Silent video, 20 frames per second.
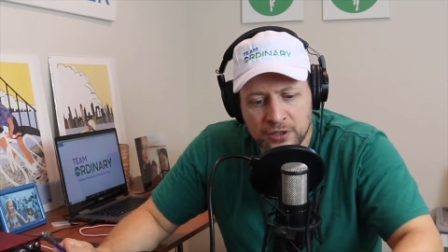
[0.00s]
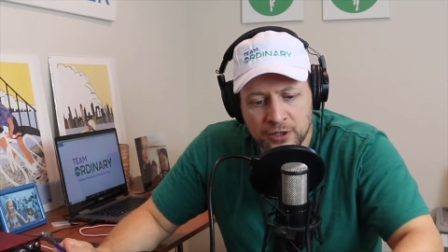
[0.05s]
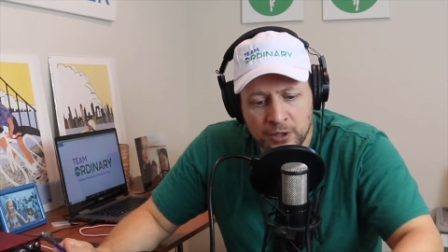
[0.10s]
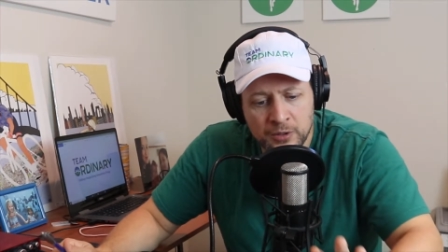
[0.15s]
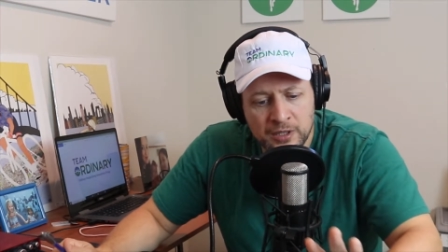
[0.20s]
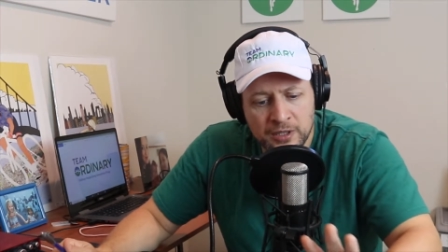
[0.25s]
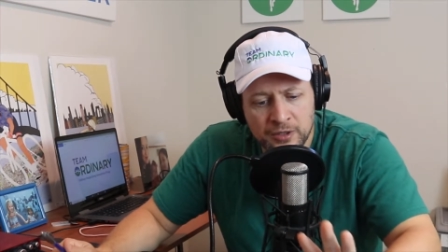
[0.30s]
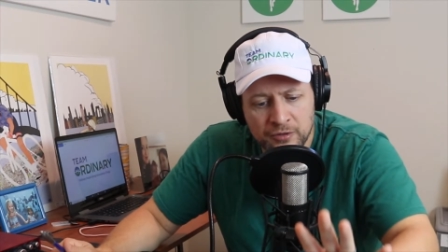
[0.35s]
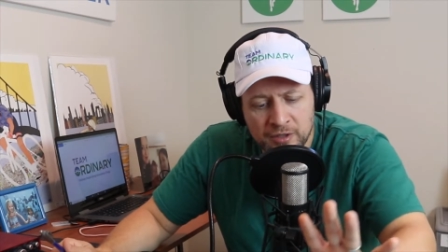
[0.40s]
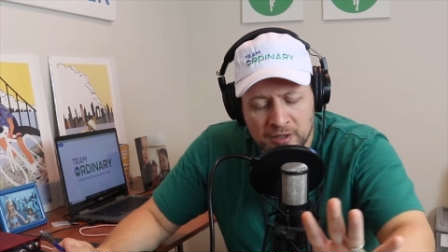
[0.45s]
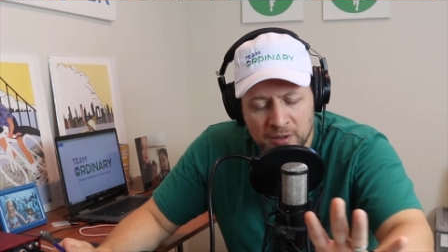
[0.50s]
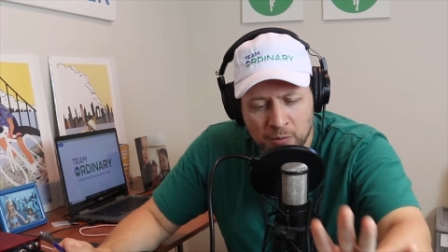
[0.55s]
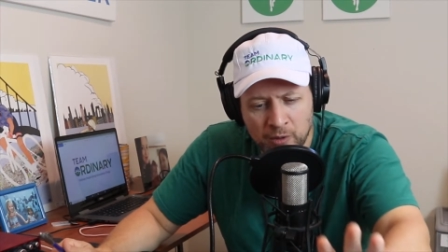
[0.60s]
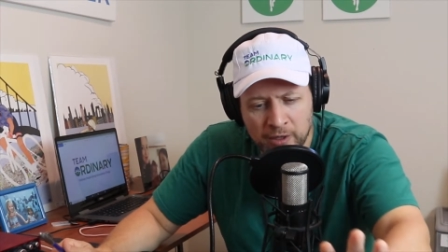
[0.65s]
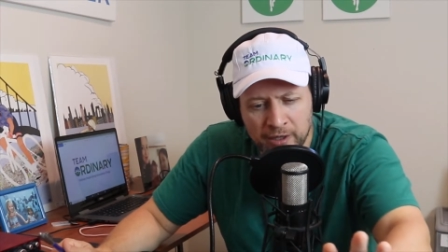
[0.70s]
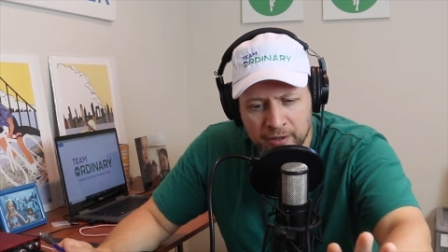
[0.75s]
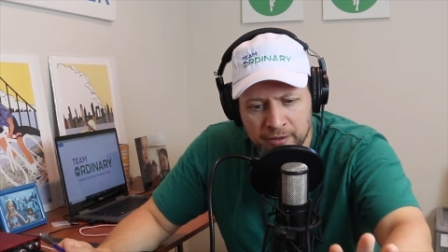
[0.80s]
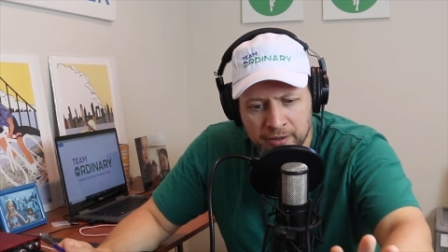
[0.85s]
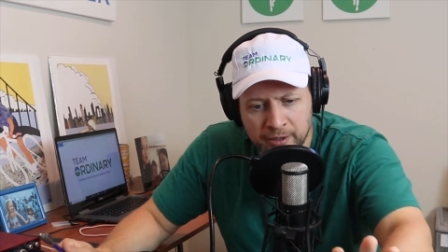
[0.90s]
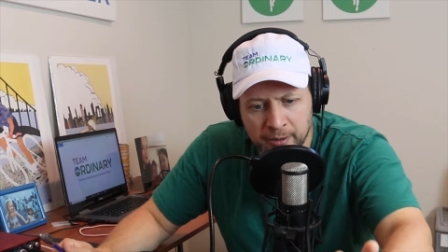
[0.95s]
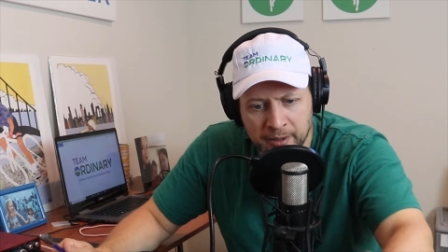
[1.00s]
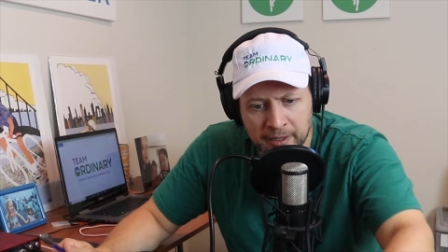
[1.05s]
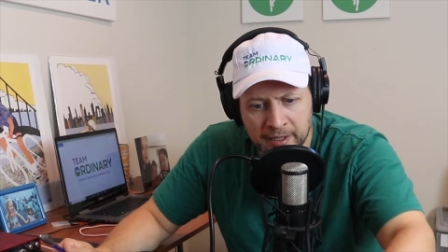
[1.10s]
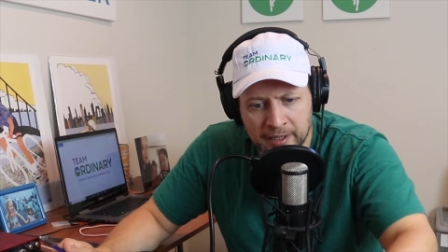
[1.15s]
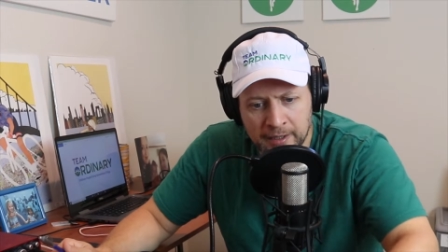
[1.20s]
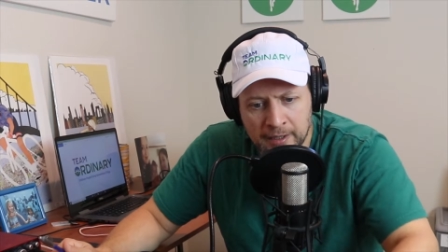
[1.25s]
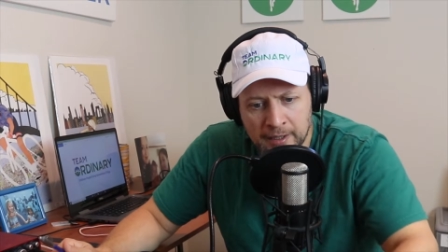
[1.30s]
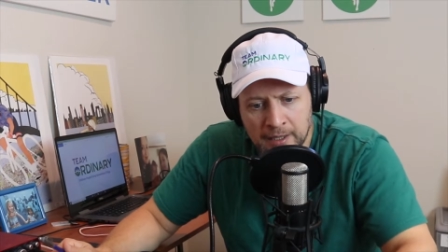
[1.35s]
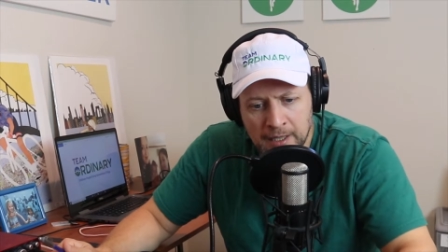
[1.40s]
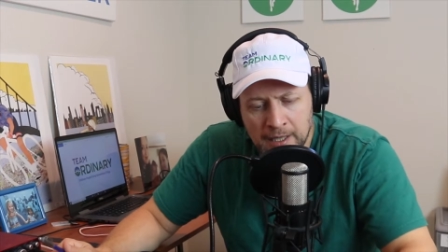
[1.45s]
shows interest in what you're
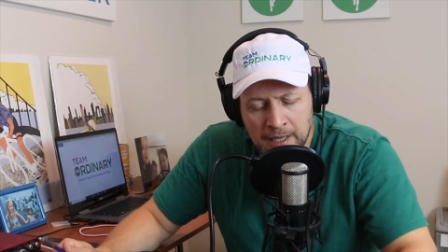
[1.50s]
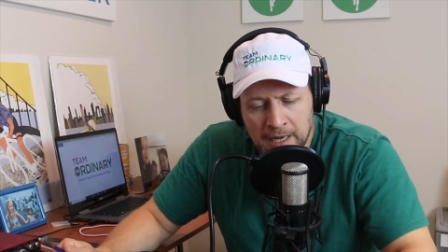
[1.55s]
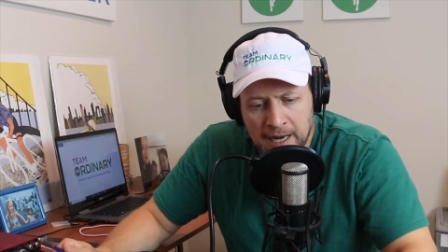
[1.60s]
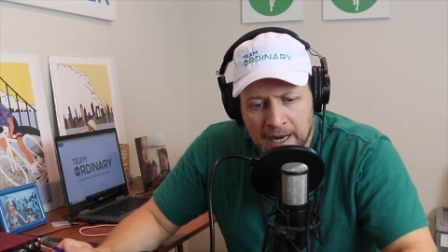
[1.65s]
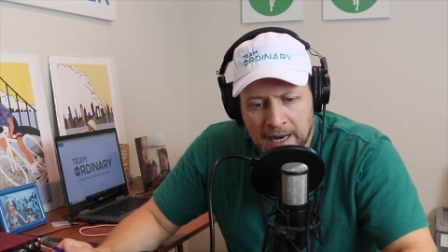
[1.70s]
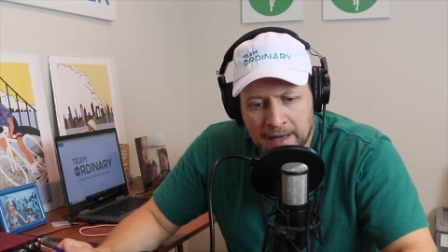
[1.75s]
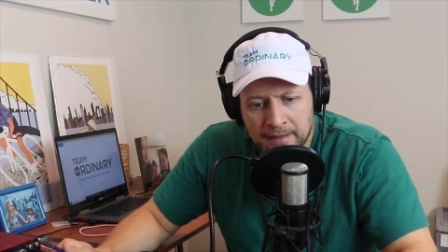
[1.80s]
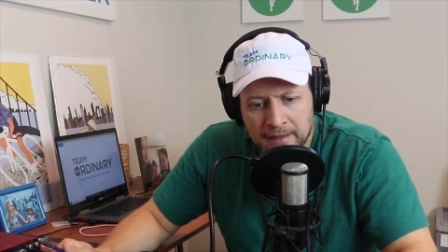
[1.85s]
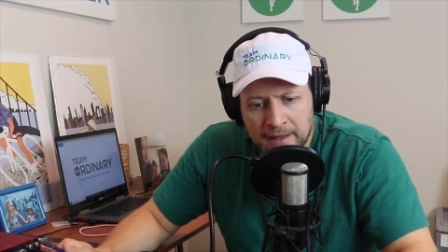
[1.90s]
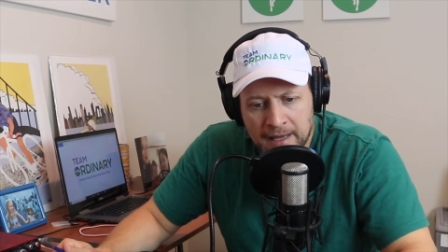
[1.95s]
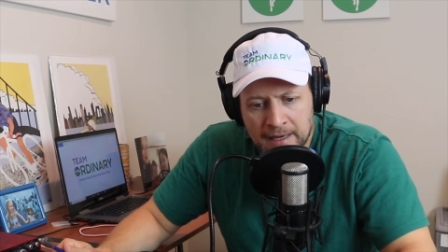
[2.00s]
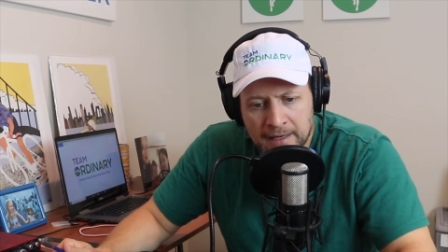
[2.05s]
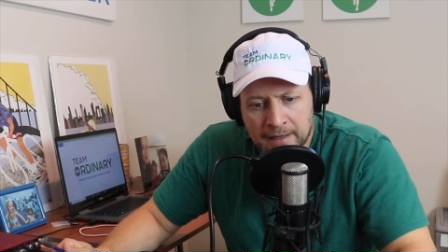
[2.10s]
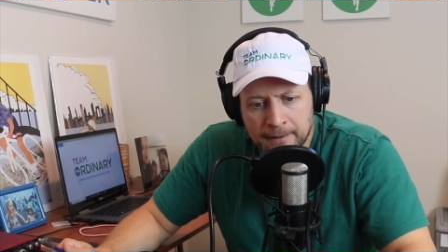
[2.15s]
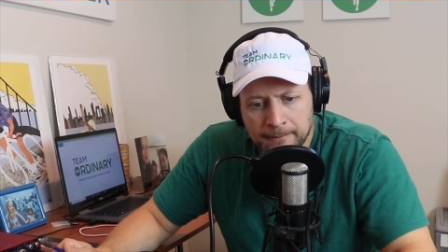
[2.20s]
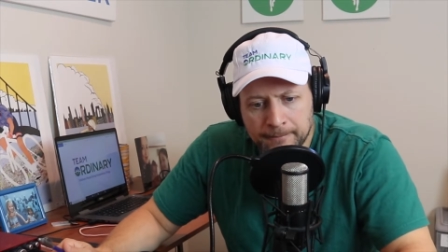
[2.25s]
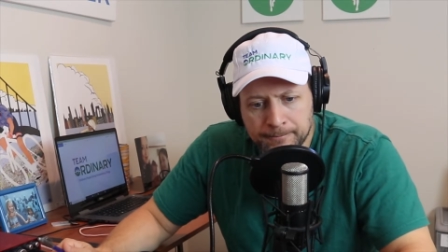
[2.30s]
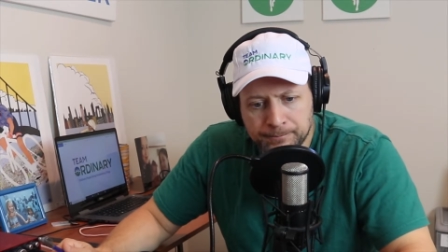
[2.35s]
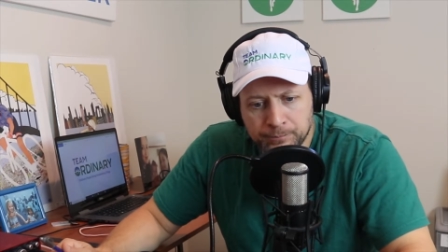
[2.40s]
doing, and then